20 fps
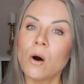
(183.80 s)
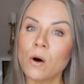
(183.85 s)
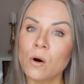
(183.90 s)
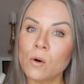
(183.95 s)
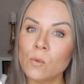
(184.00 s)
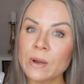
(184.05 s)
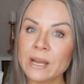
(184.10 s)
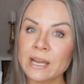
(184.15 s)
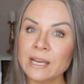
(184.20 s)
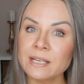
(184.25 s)

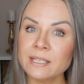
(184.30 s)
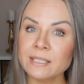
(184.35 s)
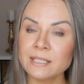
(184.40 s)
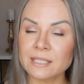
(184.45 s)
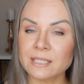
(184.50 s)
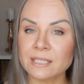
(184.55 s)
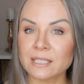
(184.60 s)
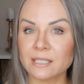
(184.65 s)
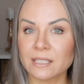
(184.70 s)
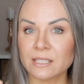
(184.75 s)

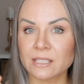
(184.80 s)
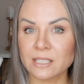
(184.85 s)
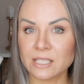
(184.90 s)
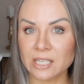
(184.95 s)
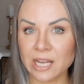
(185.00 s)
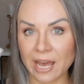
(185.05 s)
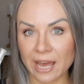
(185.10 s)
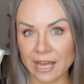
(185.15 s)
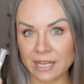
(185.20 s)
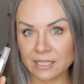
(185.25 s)
always
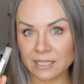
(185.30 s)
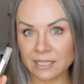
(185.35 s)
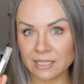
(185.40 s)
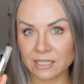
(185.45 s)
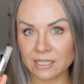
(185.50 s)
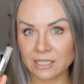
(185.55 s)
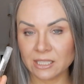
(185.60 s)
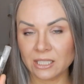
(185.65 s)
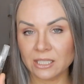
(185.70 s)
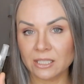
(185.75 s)

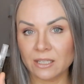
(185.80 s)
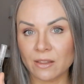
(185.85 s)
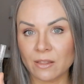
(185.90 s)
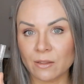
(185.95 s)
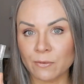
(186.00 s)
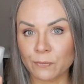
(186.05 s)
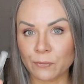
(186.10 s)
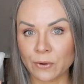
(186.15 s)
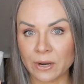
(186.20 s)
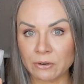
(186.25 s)
test
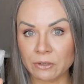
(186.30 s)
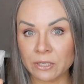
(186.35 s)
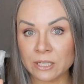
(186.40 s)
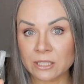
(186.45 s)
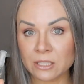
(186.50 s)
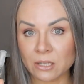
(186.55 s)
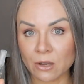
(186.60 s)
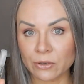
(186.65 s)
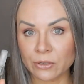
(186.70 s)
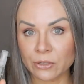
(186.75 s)
the
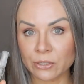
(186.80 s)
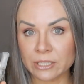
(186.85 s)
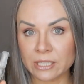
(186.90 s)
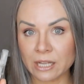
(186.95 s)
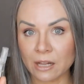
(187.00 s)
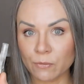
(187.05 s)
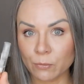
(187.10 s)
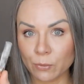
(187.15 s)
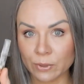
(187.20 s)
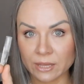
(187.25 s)
fragrance on
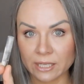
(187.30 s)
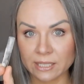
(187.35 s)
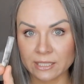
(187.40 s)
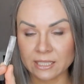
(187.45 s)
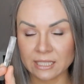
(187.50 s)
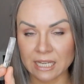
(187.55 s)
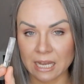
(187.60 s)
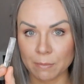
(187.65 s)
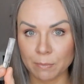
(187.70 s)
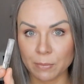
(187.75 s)
yourself with
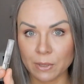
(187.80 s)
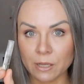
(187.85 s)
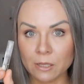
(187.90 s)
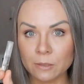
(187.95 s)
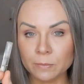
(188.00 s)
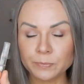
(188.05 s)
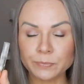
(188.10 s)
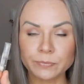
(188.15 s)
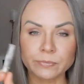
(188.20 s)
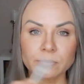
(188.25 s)
this
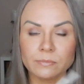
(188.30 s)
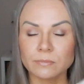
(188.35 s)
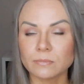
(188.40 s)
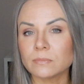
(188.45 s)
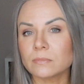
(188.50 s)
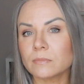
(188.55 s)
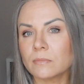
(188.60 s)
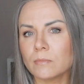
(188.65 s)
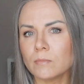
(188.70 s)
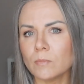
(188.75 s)
sample
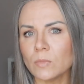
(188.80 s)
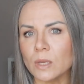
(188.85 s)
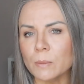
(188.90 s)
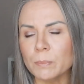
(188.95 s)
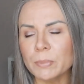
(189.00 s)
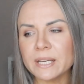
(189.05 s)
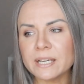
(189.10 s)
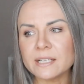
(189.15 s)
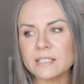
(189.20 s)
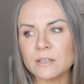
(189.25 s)

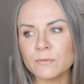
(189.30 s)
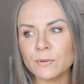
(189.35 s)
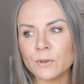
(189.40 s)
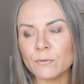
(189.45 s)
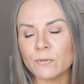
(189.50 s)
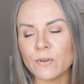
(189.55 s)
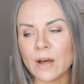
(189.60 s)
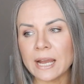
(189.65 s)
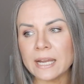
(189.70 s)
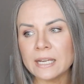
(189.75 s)
because if
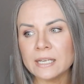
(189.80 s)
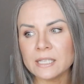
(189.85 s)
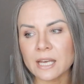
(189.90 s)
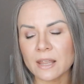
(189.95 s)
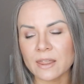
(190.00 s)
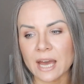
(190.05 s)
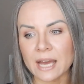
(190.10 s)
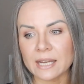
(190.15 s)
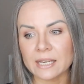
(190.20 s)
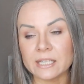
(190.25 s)
you find
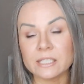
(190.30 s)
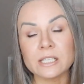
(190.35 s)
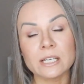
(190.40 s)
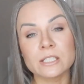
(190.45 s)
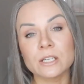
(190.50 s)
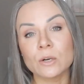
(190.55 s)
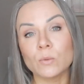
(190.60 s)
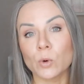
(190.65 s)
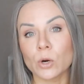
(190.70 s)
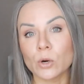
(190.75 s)
that it
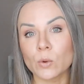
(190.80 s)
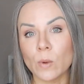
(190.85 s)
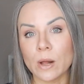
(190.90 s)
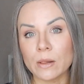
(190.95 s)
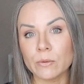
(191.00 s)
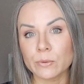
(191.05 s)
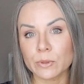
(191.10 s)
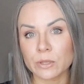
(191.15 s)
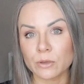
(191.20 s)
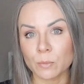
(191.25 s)
doesn't work
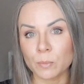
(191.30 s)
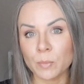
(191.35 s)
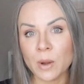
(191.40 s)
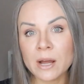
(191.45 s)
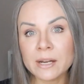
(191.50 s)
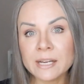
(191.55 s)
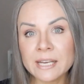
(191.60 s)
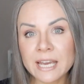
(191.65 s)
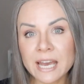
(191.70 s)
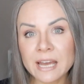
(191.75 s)
well with your
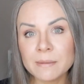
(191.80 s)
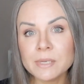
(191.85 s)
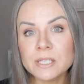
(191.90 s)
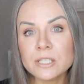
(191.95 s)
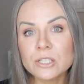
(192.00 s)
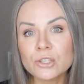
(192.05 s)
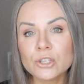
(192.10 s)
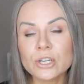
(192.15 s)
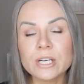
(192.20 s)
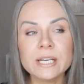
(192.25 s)
body
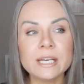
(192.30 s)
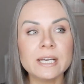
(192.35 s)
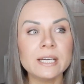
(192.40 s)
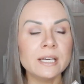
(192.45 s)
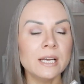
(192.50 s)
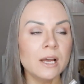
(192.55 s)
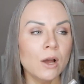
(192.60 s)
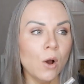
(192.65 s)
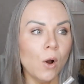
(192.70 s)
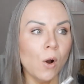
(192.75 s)

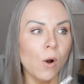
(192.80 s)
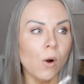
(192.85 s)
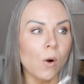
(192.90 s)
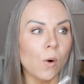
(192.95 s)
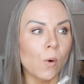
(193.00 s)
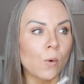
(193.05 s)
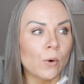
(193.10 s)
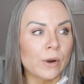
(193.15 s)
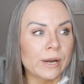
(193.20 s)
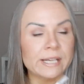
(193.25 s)
chemistry
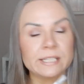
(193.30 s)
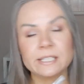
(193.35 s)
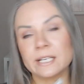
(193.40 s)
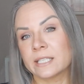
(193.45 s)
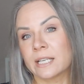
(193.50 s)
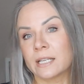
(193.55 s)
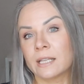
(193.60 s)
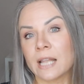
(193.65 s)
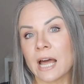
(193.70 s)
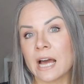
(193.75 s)
or it
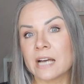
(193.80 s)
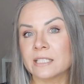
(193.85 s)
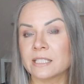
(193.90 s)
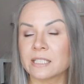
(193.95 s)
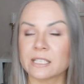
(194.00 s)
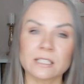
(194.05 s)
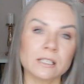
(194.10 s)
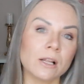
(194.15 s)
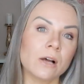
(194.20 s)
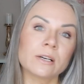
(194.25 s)
doesn't
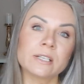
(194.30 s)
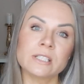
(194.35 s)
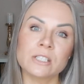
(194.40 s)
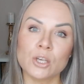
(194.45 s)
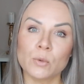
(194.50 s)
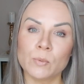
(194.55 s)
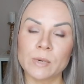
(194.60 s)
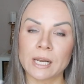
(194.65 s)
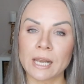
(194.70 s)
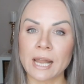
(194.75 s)
last as long as
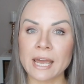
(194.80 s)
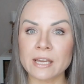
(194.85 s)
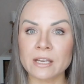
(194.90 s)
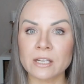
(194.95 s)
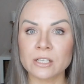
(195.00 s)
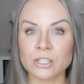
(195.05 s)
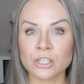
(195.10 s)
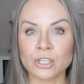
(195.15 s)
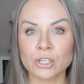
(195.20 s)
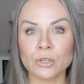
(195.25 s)
you would
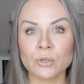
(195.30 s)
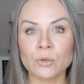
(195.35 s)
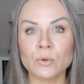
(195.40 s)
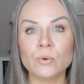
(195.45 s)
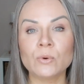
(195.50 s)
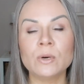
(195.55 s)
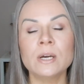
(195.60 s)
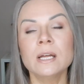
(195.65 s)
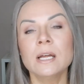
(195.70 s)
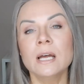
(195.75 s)
like it
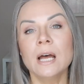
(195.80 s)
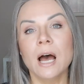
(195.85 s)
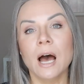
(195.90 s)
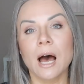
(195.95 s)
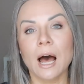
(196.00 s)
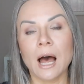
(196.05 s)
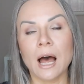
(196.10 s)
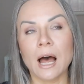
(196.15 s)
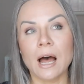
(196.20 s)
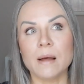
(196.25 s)
to,
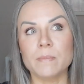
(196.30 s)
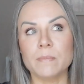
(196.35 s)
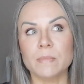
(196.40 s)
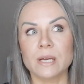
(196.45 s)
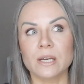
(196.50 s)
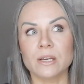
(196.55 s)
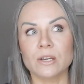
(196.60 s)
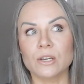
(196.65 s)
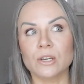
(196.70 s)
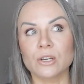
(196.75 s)
um,
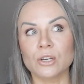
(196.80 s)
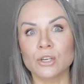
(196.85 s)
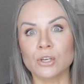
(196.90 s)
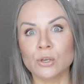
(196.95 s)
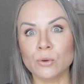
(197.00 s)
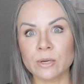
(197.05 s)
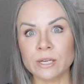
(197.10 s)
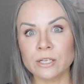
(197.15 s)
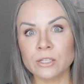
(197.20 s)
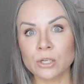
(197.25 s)

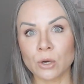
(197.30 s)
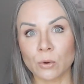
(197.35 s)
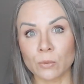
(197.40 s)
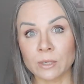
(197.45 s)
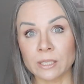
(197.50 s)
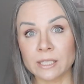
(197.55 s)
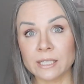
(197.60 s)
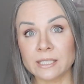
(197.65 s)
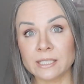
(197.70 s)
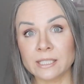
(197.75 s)
you can
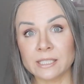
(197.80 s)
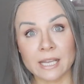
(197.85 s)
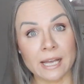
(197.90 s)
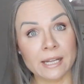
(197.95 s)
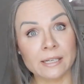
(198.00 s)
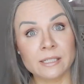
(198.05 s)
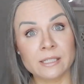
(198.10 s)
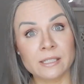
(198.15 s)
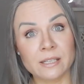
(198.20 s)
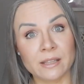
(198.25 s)
totally
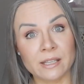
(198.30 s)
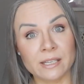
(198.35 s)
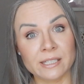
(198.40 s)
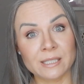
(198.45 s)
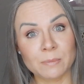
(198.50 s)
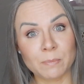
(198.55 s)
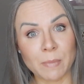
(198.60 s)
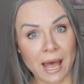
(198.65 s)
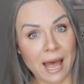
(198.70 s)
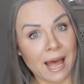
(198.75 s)
send
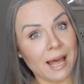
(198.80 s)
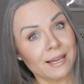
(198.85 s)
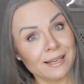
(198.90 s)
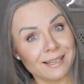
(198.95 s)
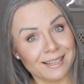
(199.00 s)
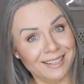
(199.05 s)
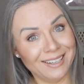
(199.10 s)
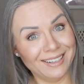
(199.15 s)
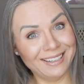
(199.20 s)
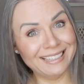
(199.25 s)
this
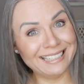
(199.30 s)
back